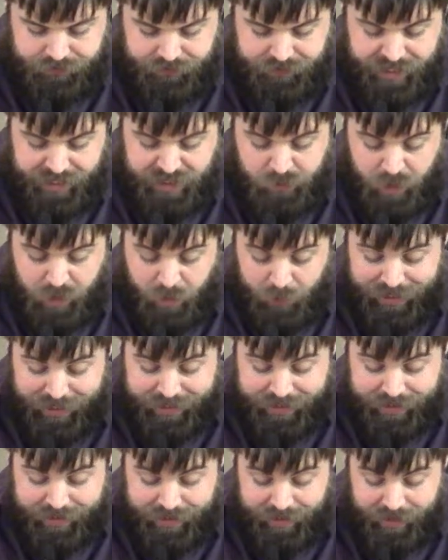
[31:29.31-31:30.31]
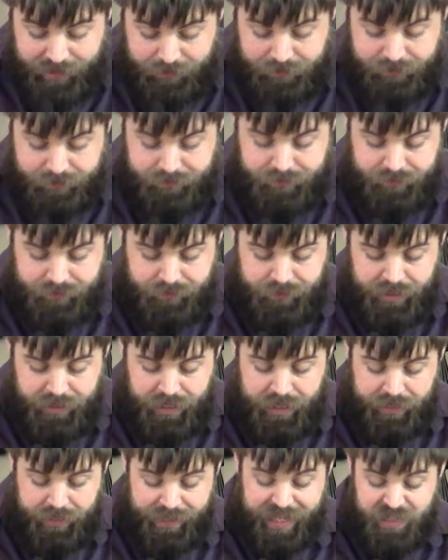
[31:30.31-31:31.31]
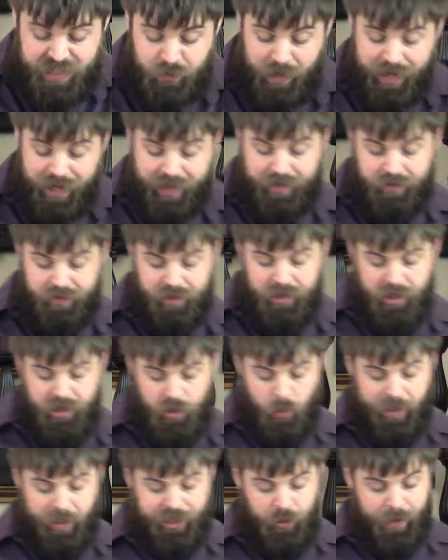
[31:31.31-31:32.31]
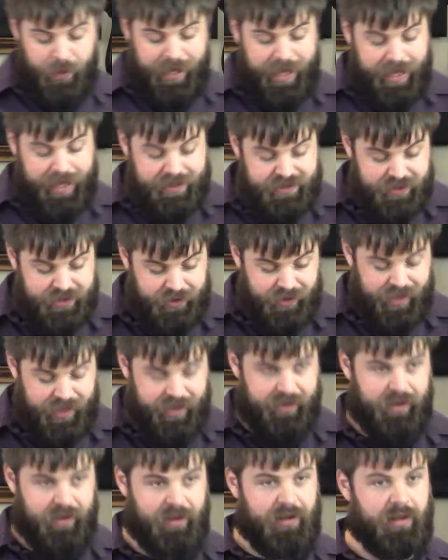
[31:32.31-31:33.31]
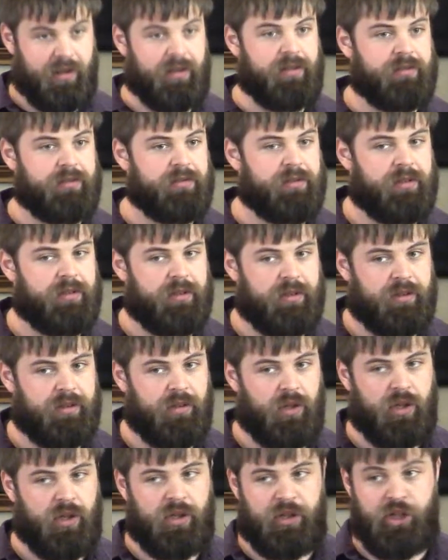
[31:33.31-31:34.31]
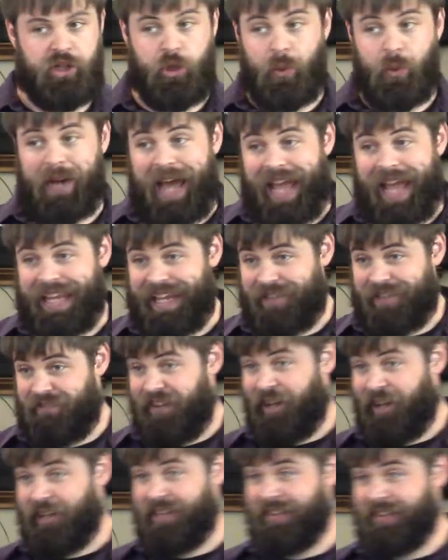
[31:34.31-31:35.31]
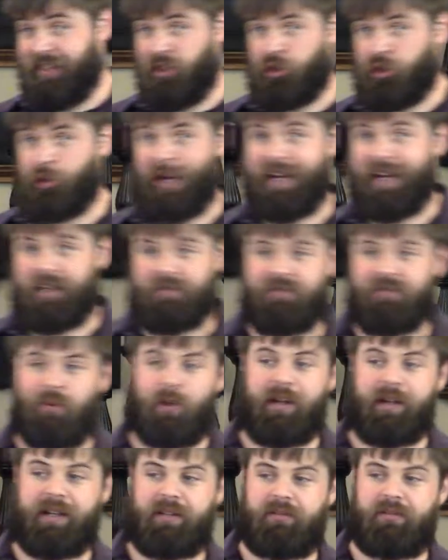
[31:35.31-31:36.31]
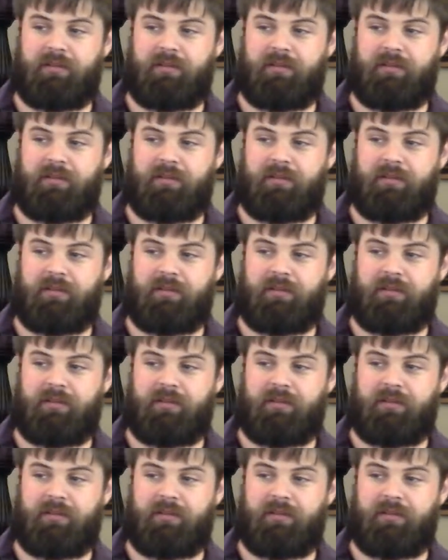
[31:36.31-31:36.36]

That's why we need Him. That's why when you answer that call, you and I get very little credit for it.